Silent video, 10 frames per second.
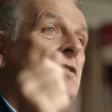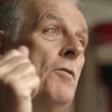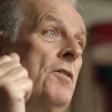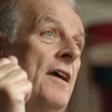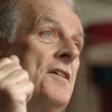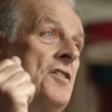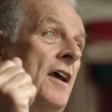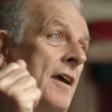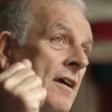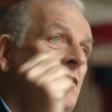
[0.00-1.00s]
So they
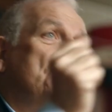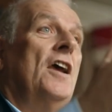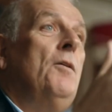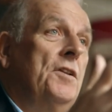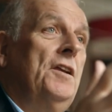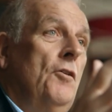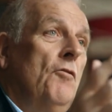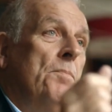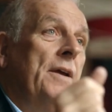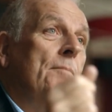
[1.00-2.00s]
say, stay with the
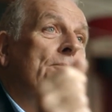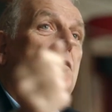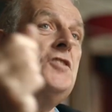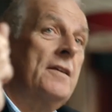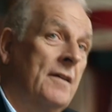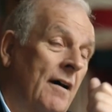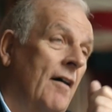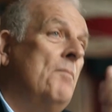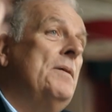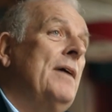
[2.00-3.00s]
European project,
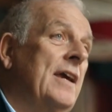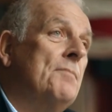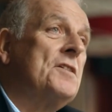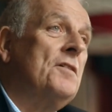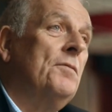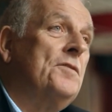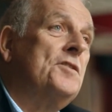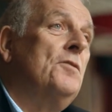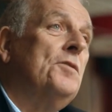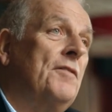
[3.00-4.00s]
I'll be making myself
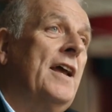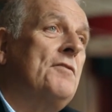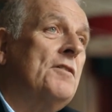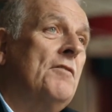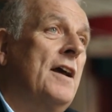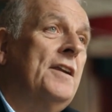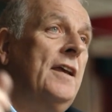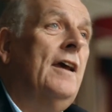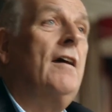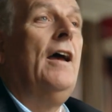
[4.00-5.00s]
two, three hundred grand a
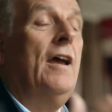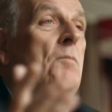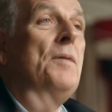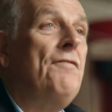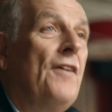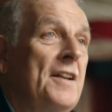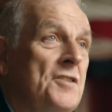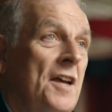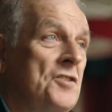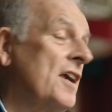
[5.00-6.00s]
year. It'll be
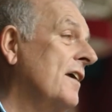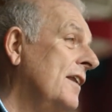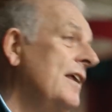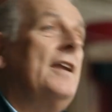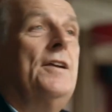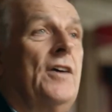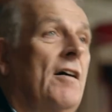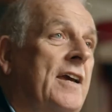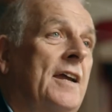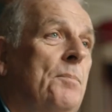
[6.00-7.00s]
fantastic, and at the end of it,
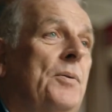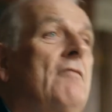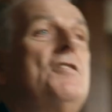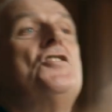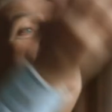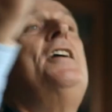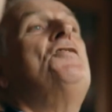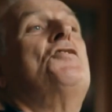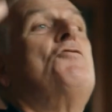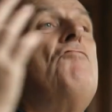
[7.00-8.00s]
I'll get a peerage.
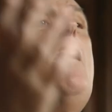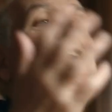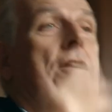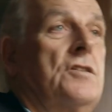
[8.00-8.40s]
It's great.